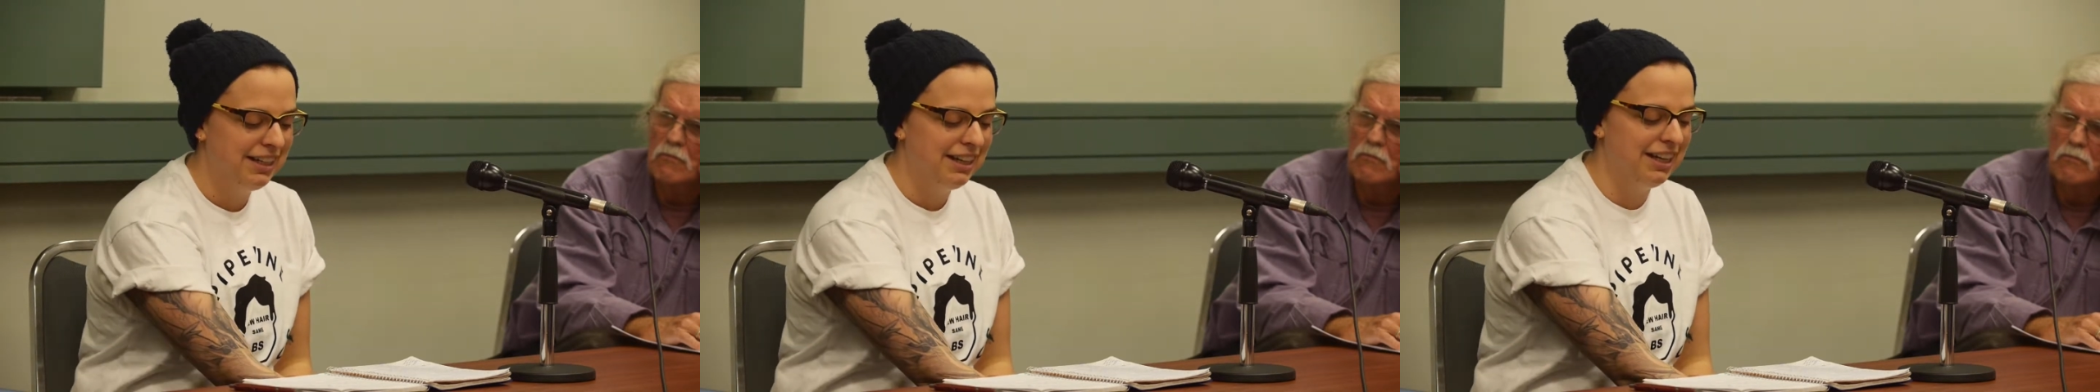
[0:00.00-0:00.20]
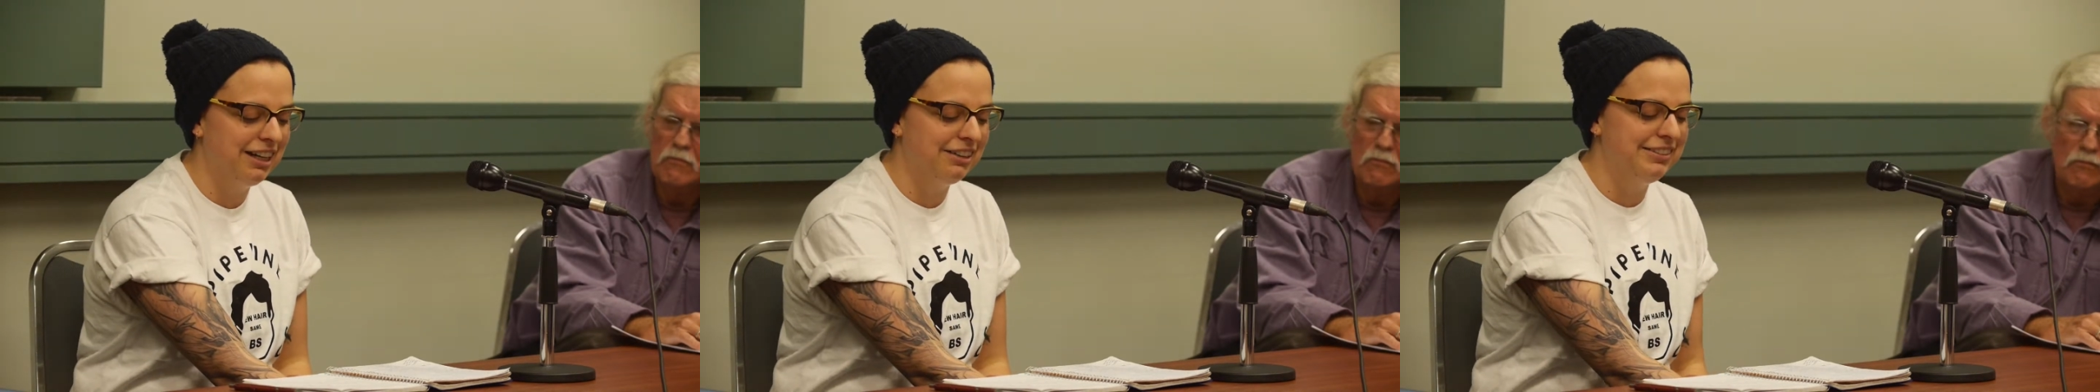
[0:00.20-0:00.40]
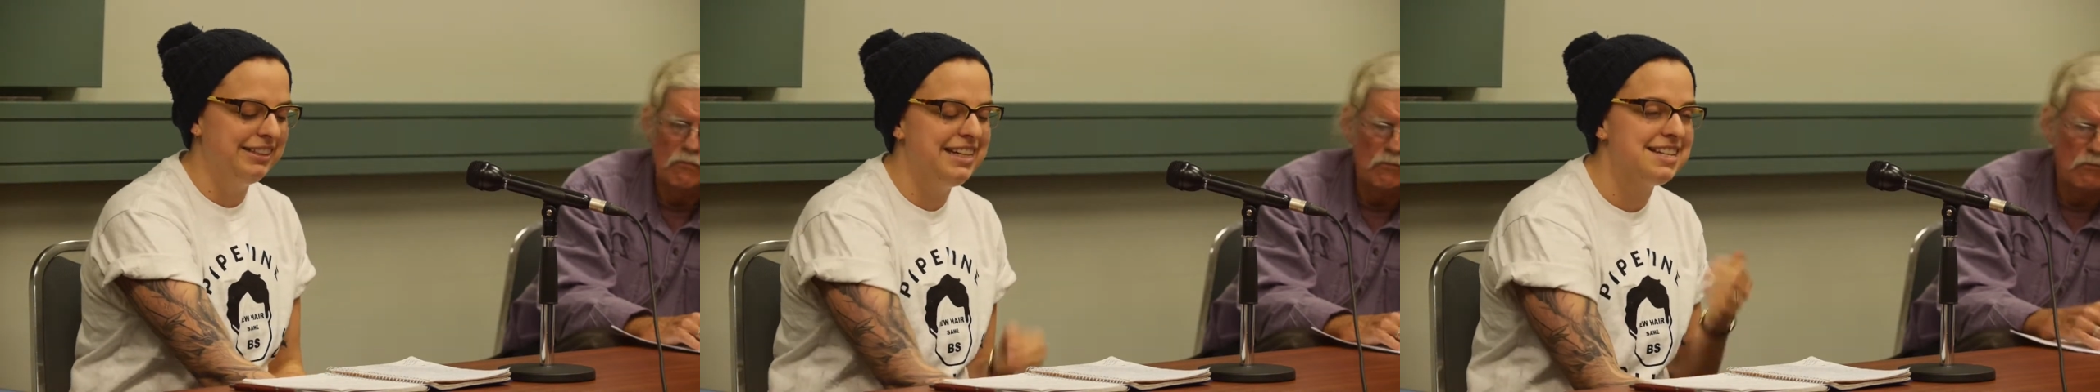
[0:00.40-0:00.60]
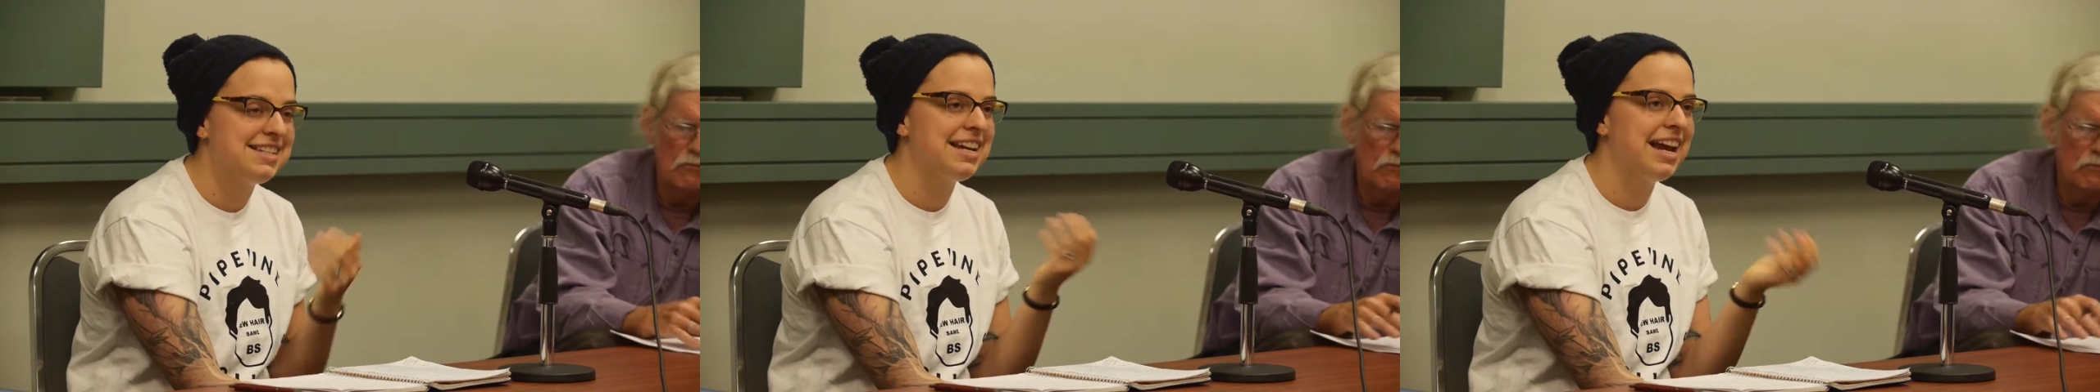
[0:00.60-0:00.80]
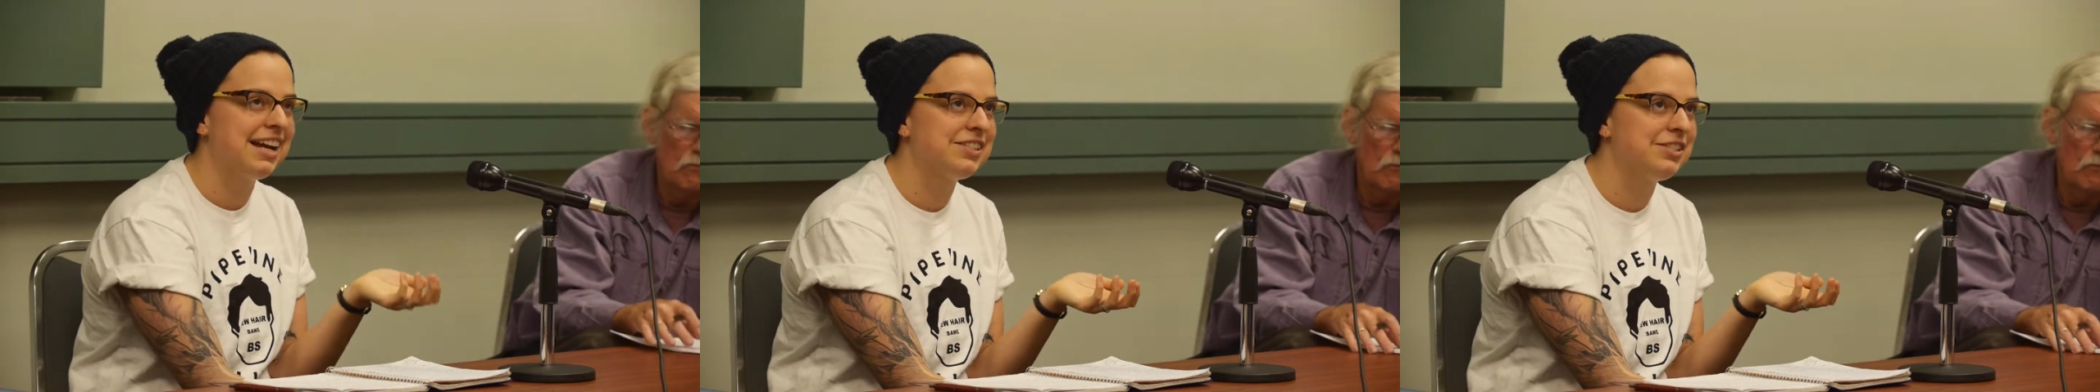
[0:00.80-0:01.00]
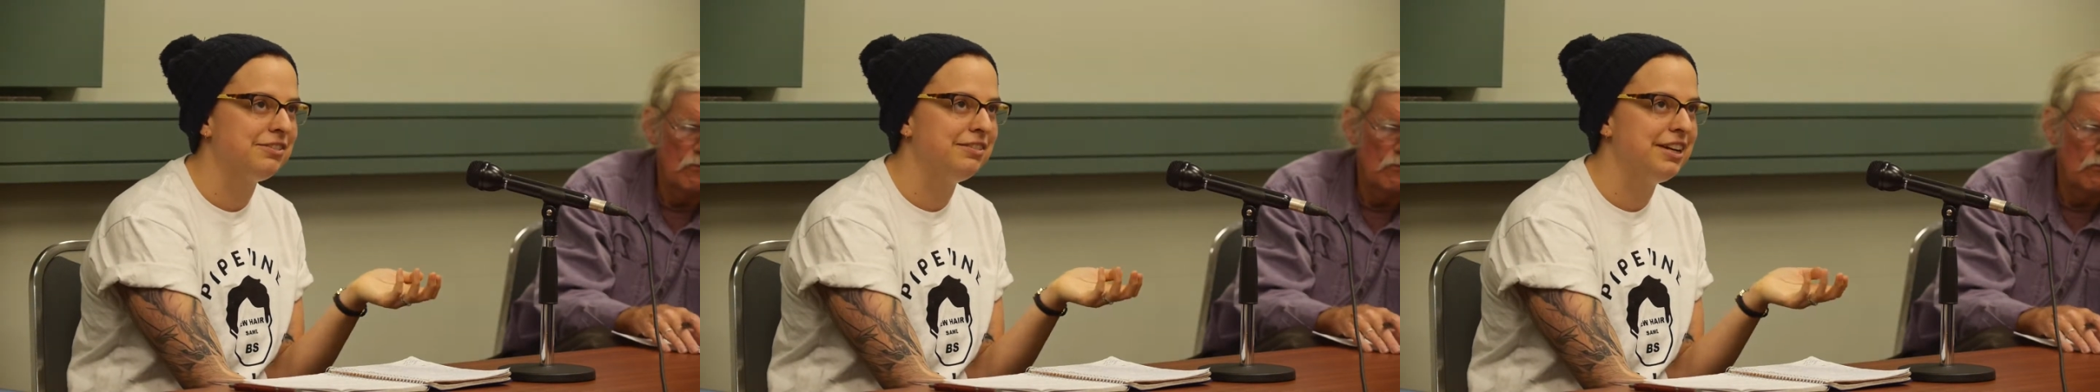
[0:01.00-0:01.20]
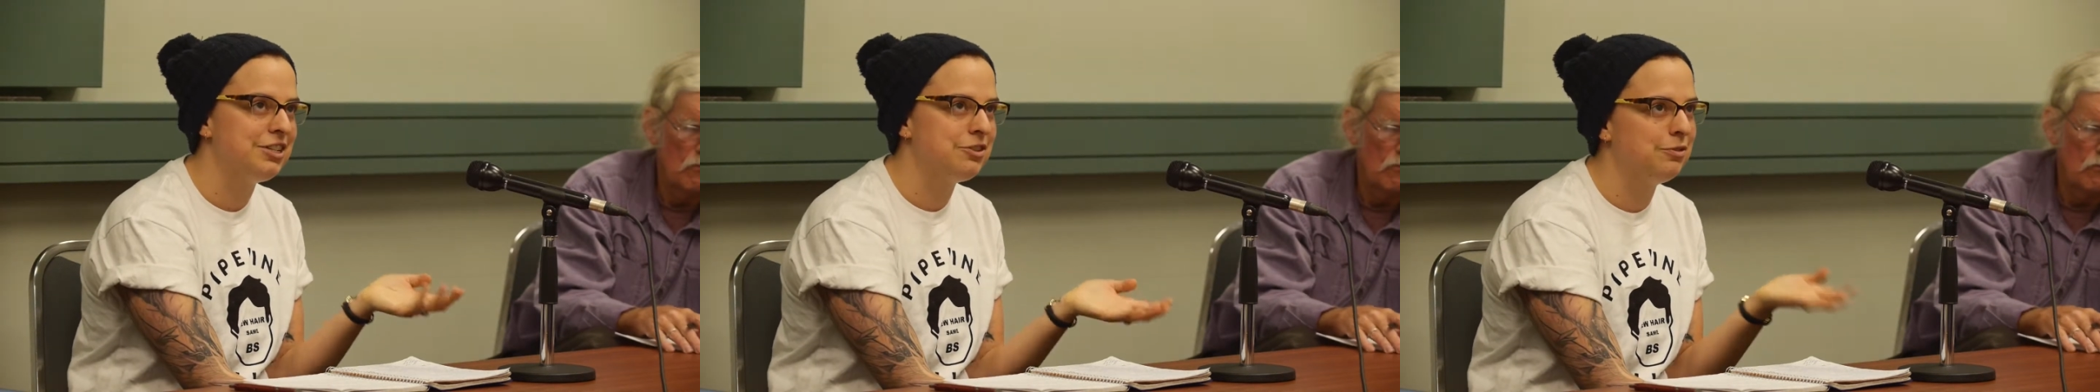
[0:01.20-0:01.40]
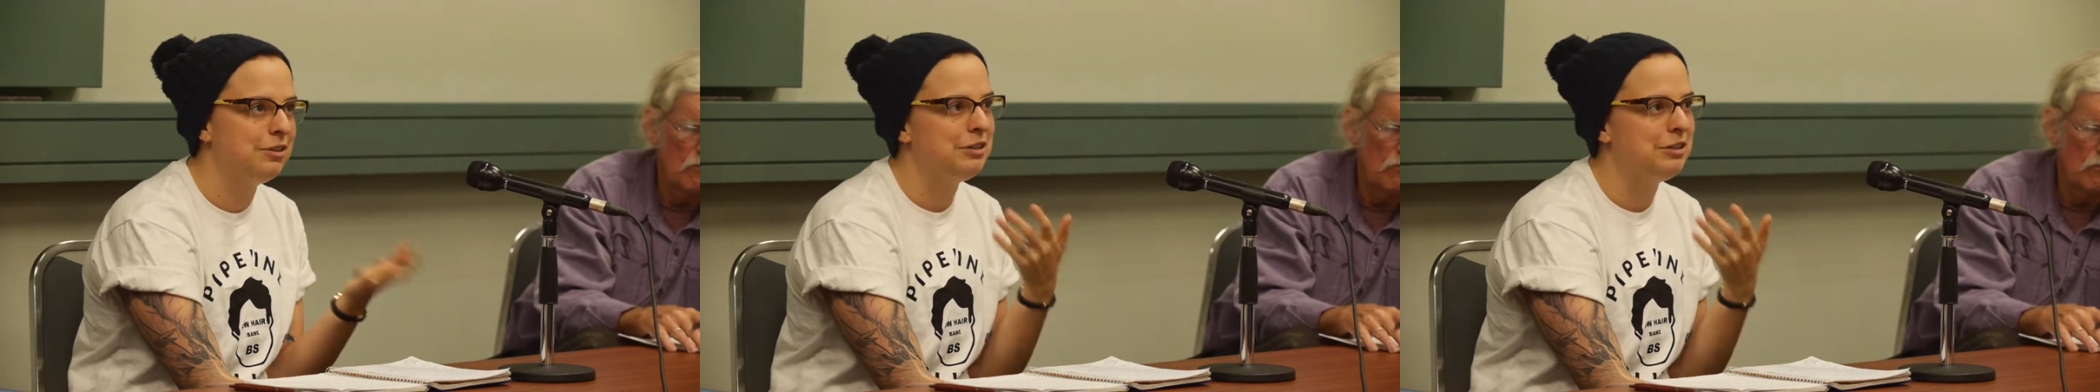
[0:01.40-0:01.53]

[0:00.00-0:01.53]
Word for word: Uh, we need to tax the rich.